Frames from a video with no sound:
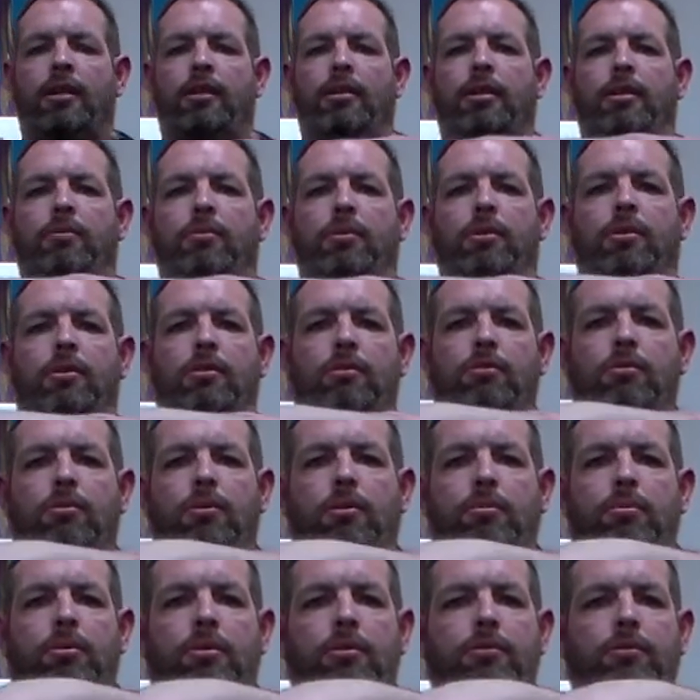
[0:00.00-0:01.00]
Then we're going to
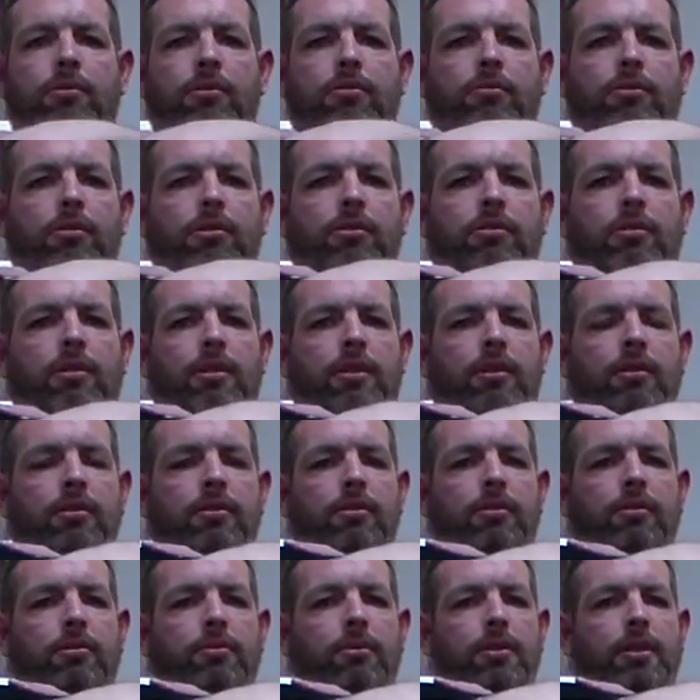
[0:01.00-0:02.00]
swap over and rotate
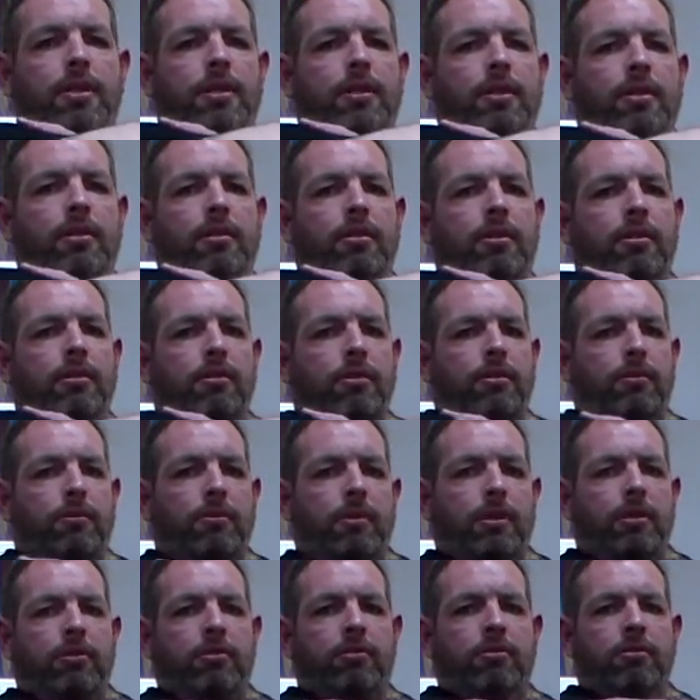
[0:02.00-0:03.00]
the other way and do
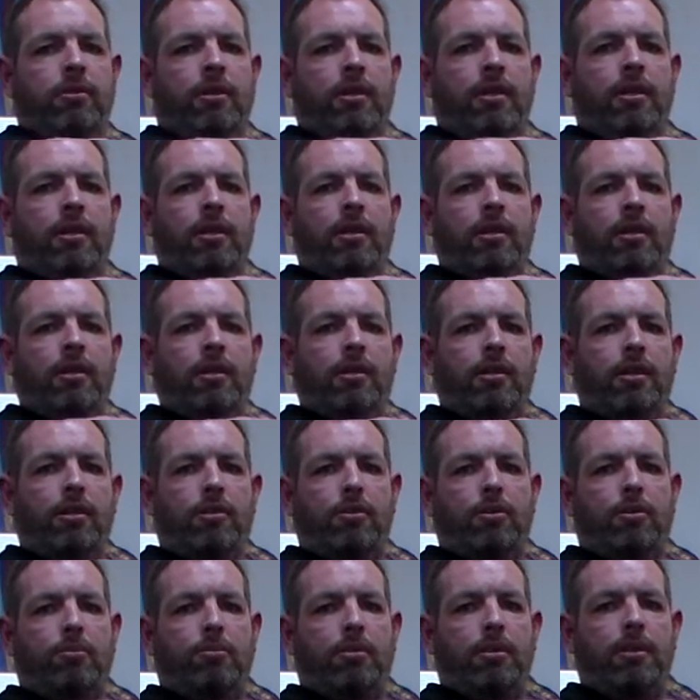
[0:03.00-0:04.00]
this
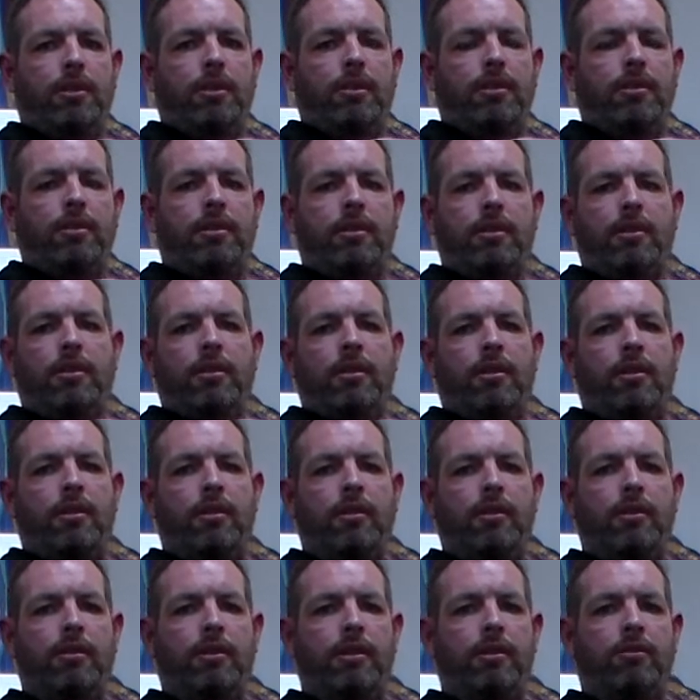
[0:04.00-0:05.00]
oblique
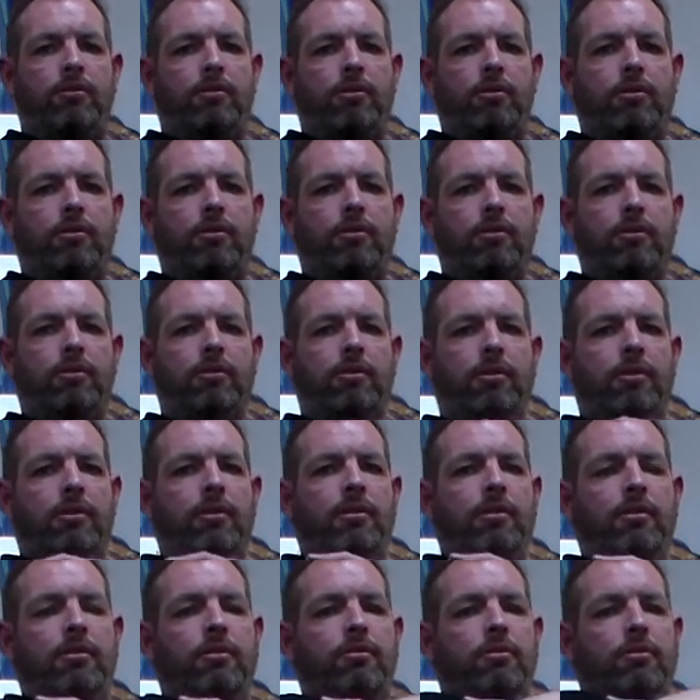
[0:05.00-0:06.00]
and this adductor.
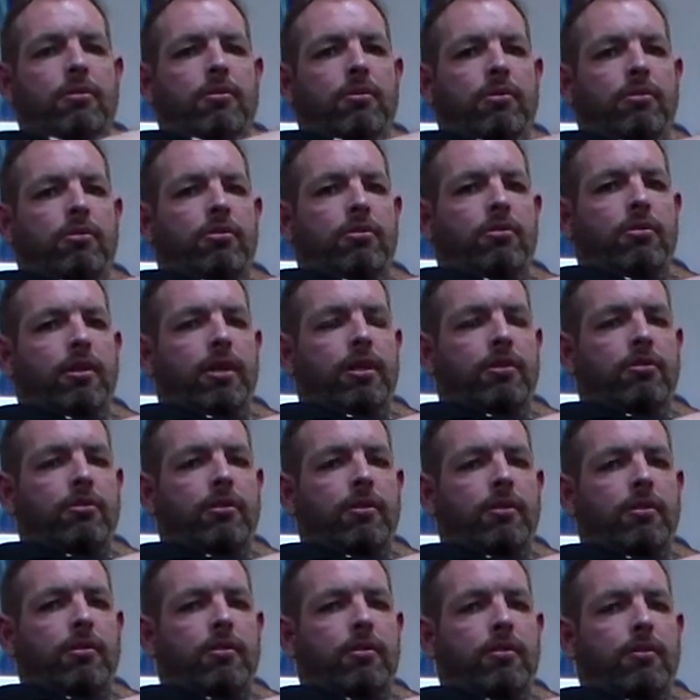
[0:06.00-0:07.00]
So we're
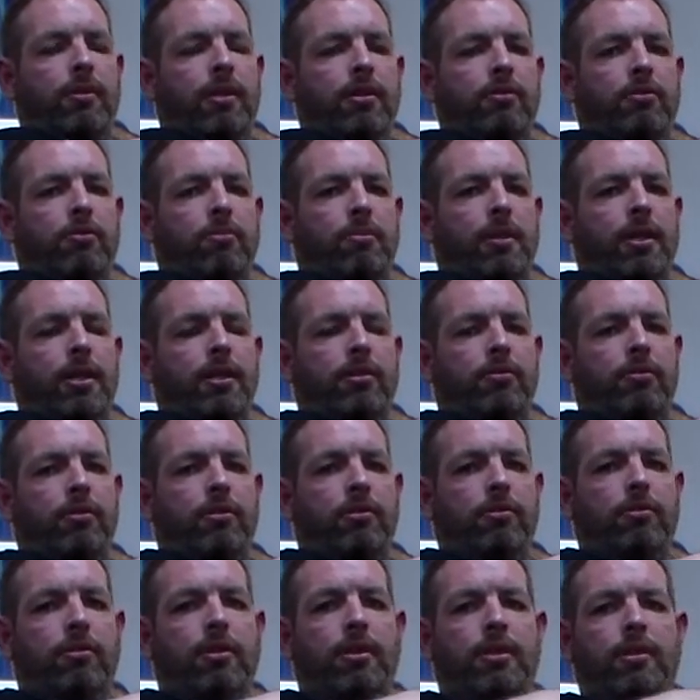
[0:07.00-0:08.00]
stretching through that spine
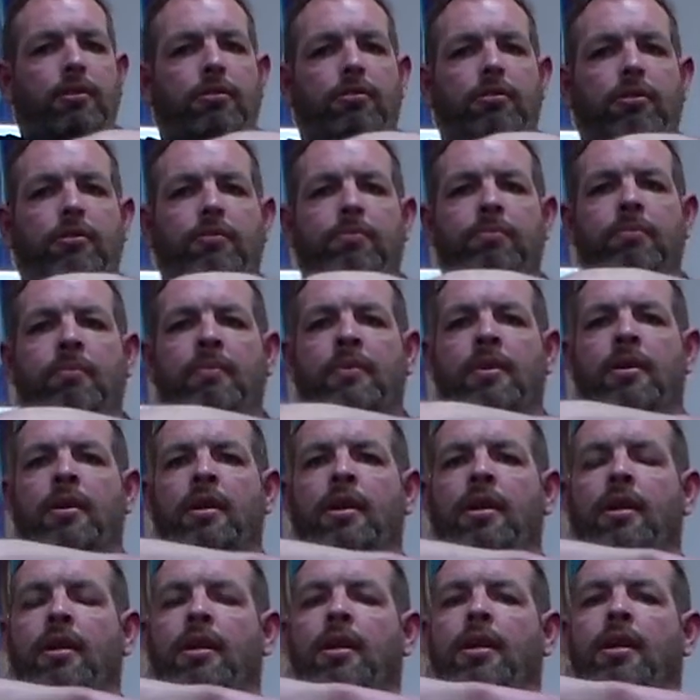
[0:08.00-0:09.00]
rotation
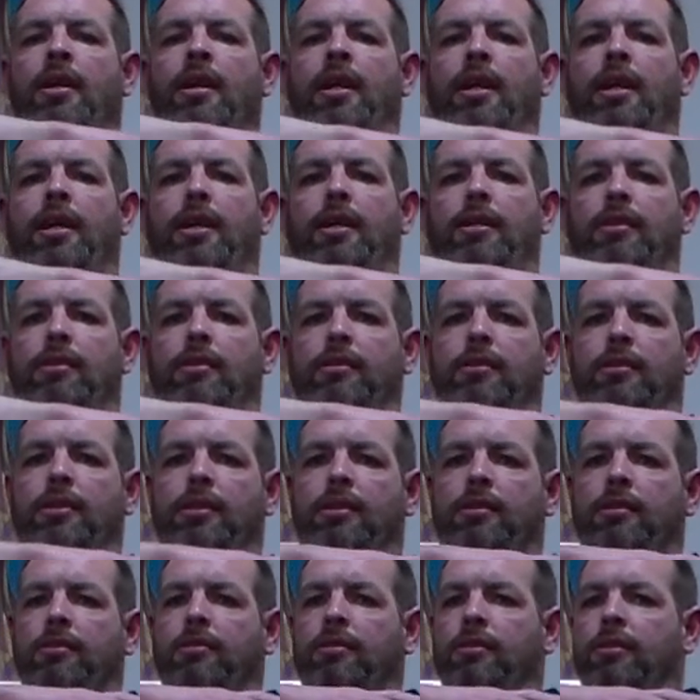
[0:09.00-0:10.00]
and
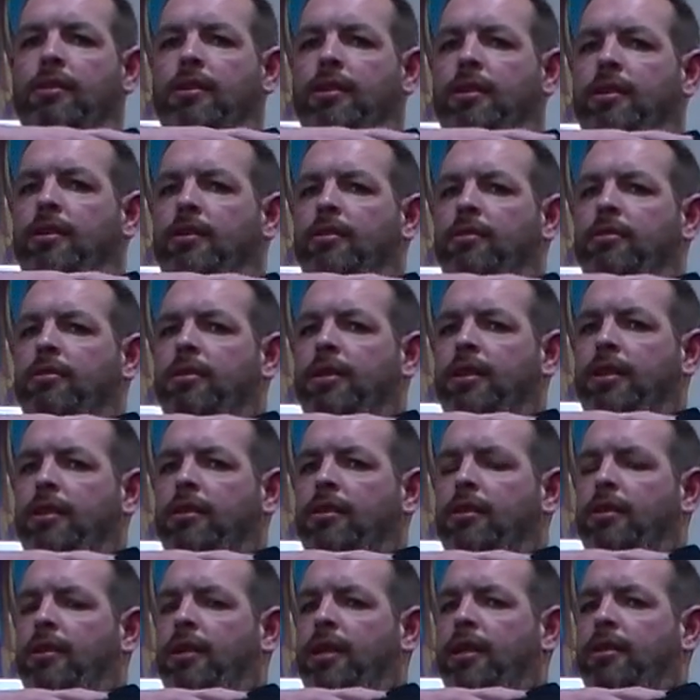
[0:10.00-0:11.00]
into the inside
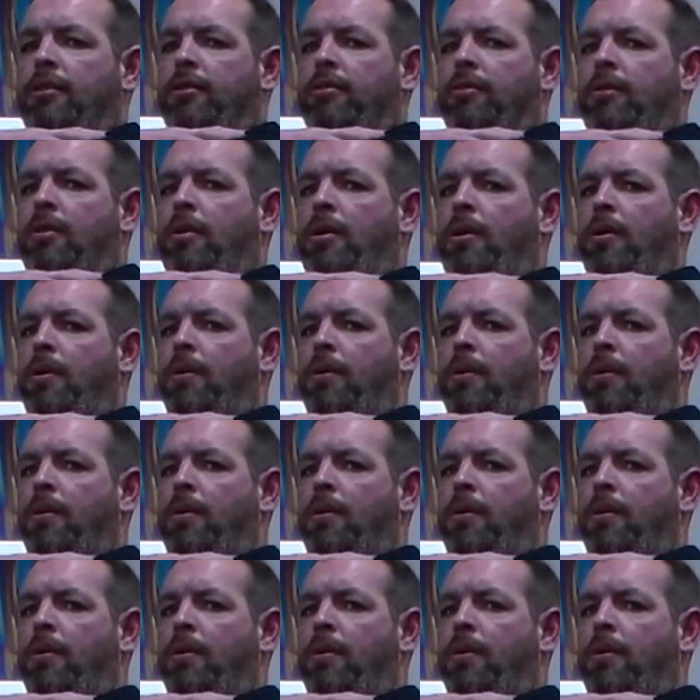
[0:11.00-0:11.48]
of the legs.